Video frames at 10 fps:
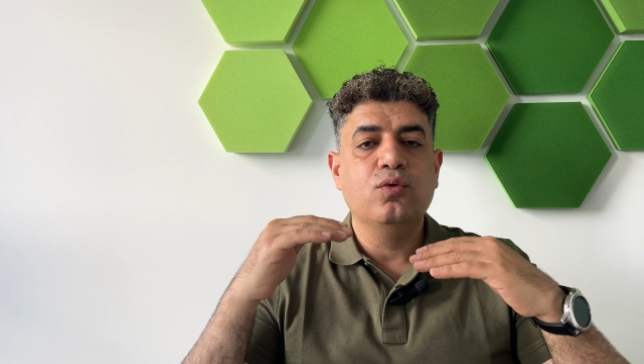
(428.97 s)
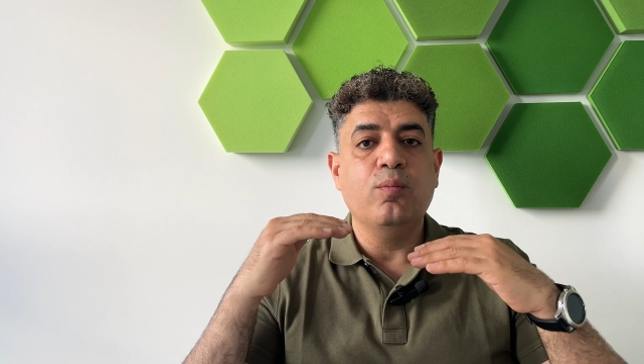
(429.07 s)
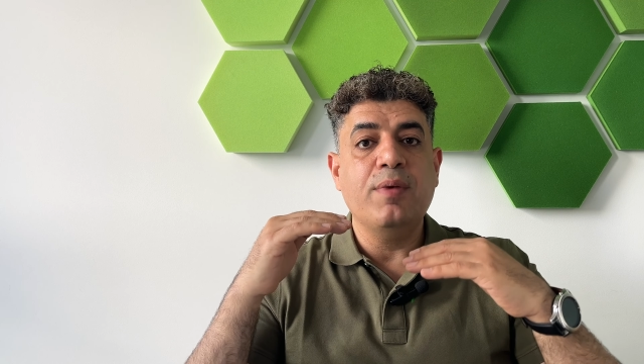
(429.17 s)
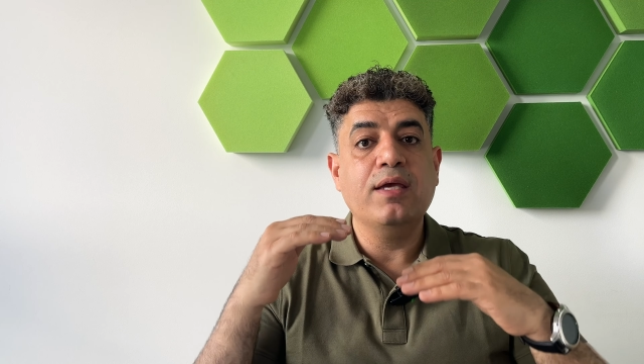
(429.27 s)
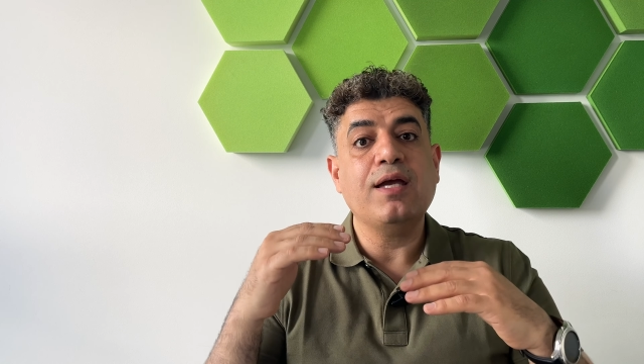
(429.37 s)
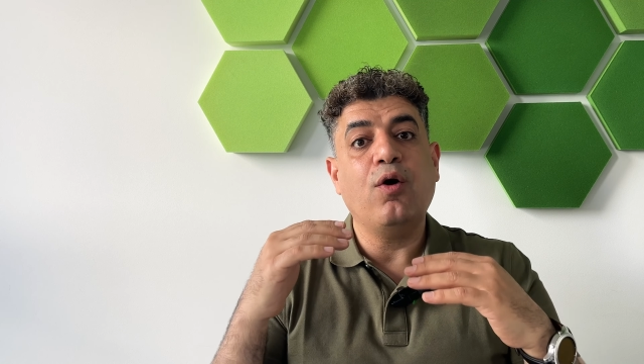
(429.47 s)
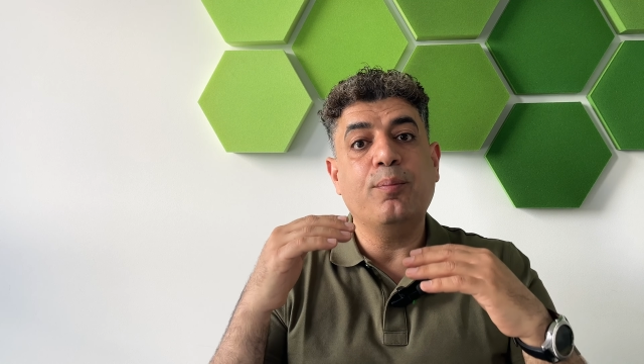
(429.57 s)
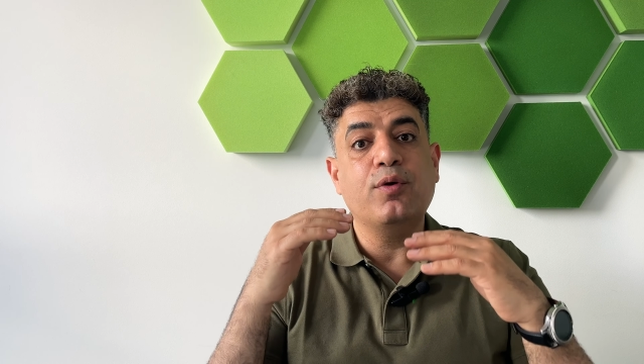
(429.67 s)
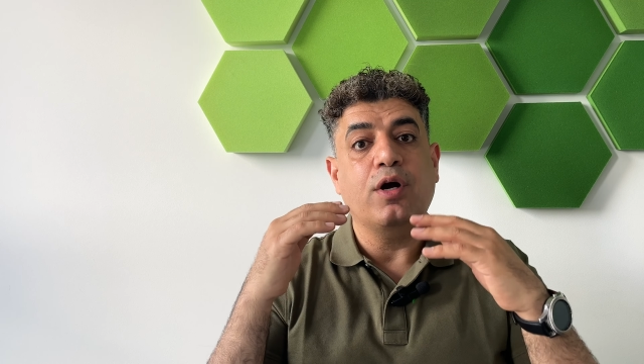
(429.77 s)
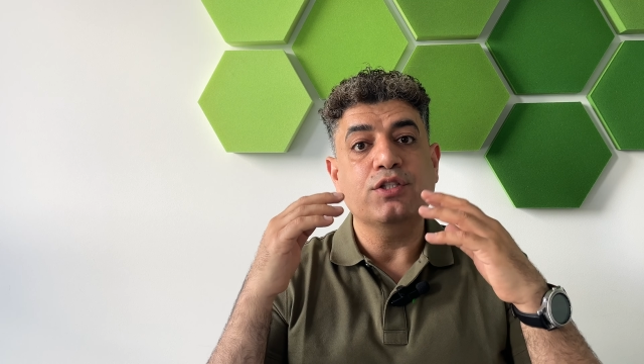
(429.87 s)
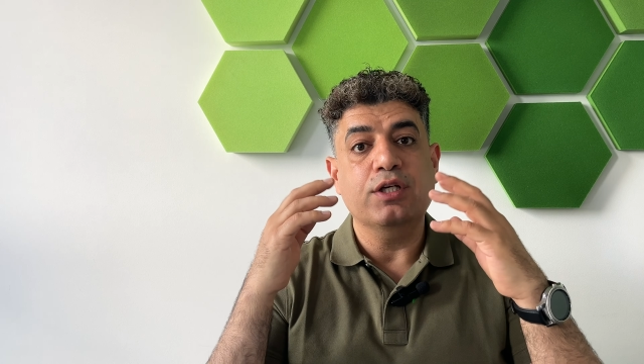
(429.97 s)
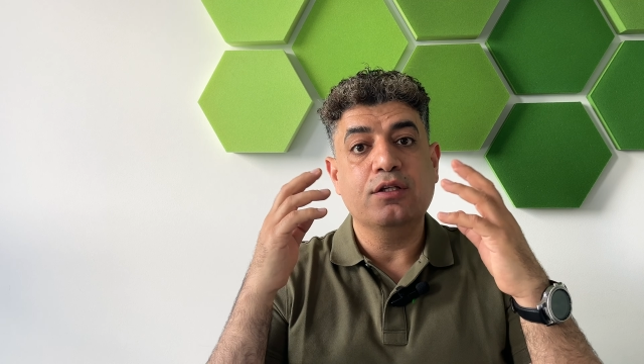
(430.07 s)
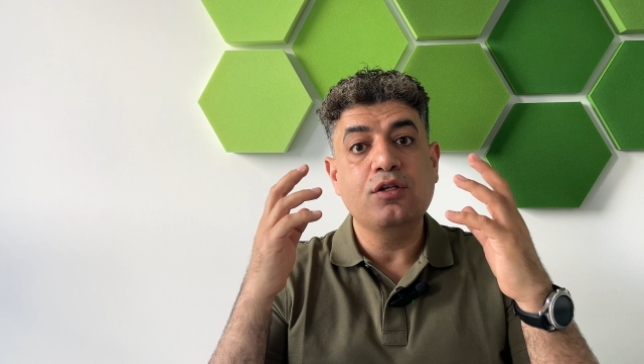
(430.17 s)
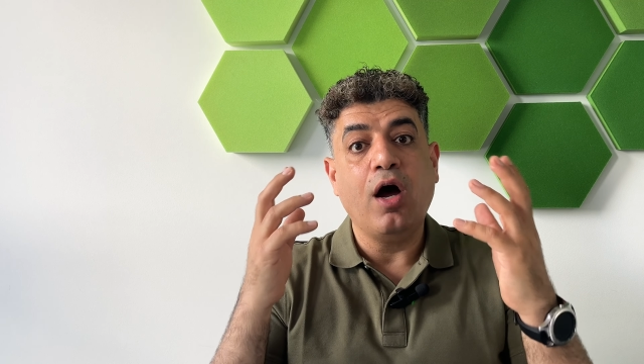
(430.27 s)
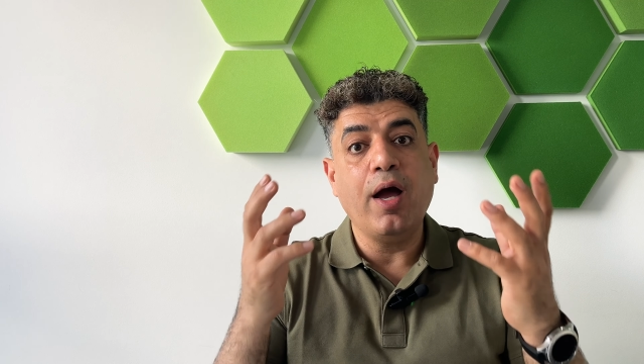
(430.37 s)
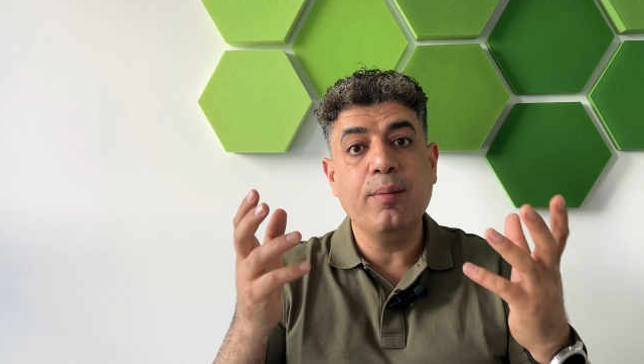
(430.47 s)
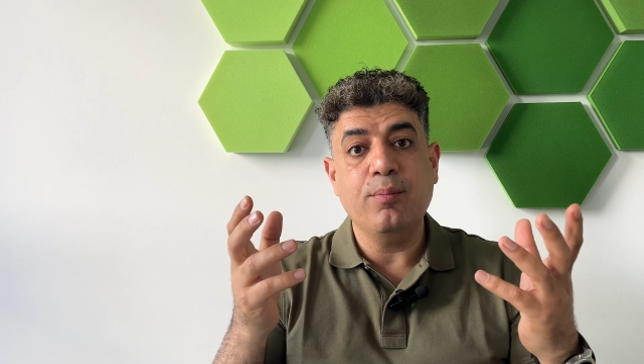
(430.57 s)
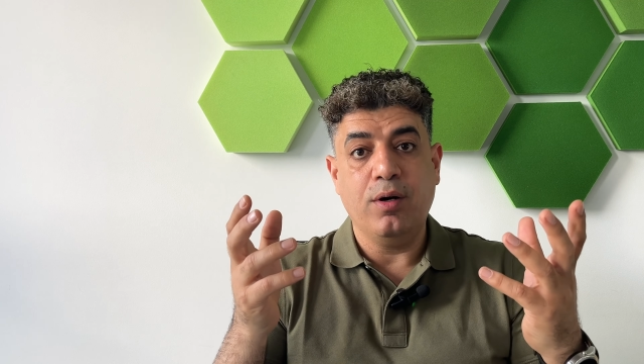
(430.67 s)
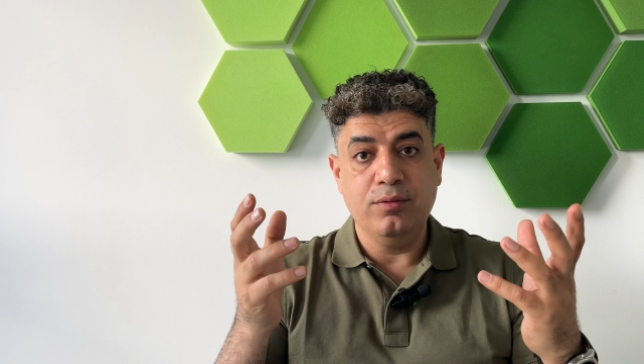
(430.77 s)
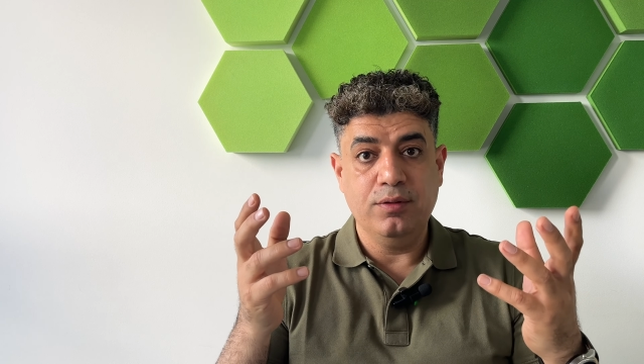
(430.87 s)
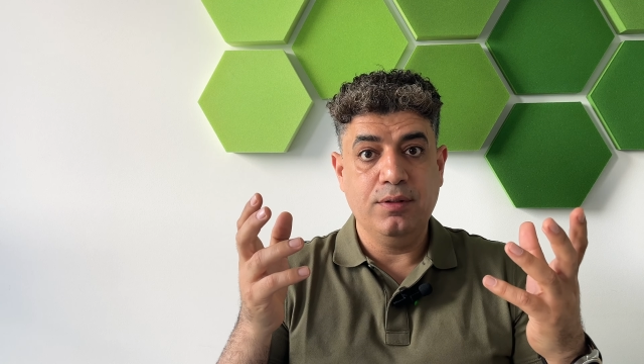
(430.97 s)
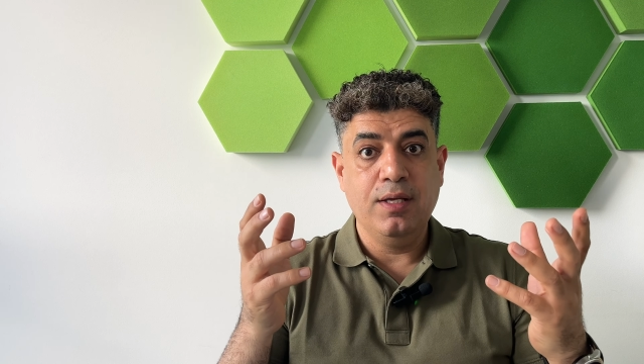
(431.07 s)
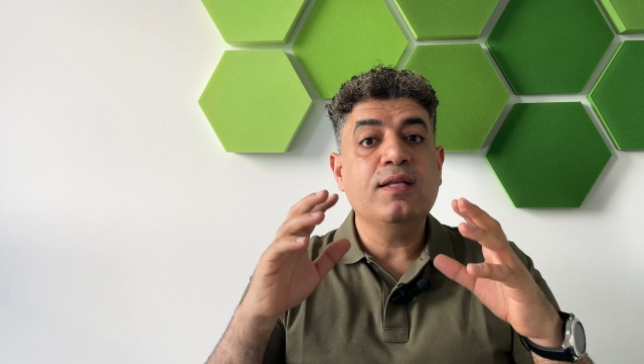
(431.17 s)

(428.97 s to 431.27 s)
to make our project time bounded.